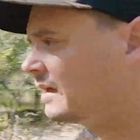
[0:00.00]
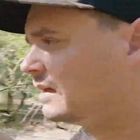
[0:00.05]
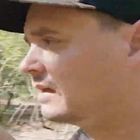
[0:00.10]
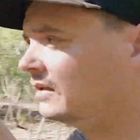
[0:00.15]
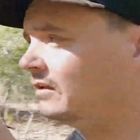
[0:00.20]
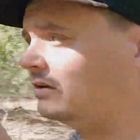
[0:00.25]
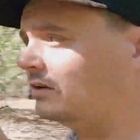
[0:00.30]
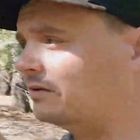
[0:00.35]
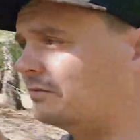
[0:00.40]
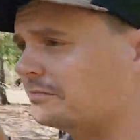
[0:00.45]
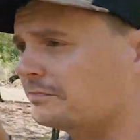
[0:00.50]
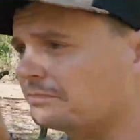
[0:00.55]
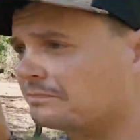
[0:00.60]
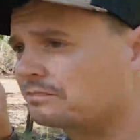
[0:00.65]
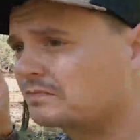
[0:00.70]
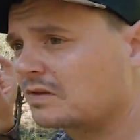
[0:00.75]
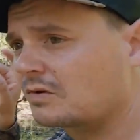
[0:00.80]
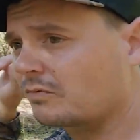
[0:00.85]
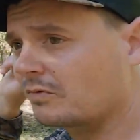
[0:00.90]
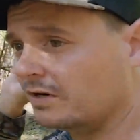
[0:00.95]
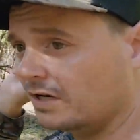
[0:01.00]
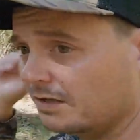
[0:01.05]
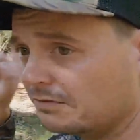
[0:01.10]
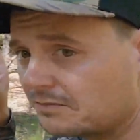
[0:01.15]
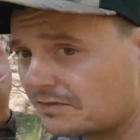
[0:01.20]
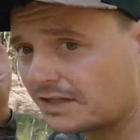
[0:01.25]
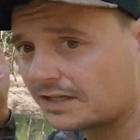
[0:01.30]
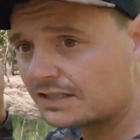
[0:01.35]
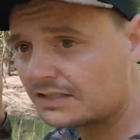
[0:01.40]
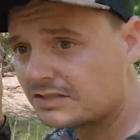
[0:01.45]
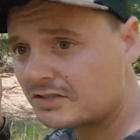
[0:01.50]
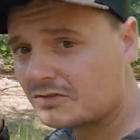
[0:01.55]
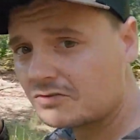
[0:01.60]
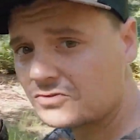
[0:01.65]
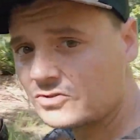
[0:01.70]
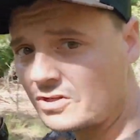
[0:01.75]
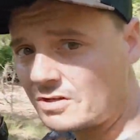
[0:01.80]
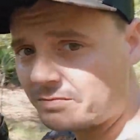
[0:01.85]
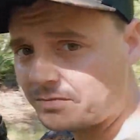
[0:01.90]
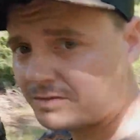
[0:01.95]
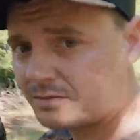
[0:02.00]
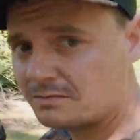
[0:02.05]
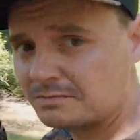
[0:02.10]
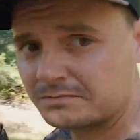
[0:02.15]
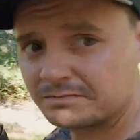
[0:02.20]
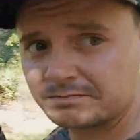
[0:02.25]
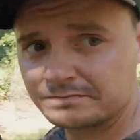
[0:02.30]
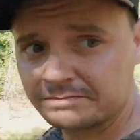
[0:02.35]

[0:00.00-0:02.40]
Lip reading: When them things start dropping,